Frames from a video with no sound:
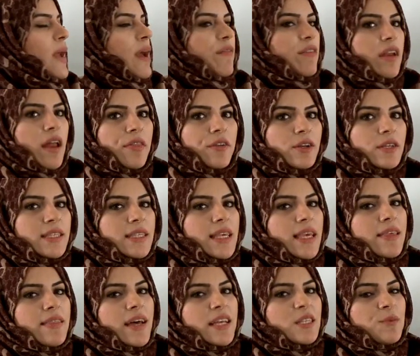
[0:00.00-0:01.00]
have another
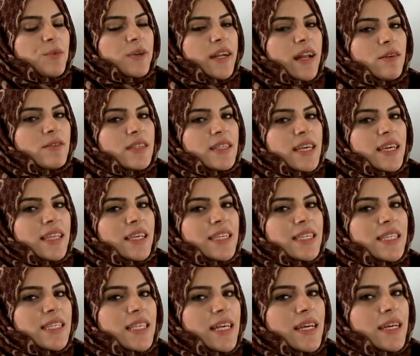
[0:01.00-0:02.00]
C that's pronounced like a
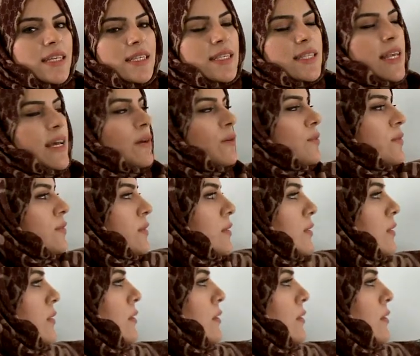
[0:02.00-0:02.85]
S sound.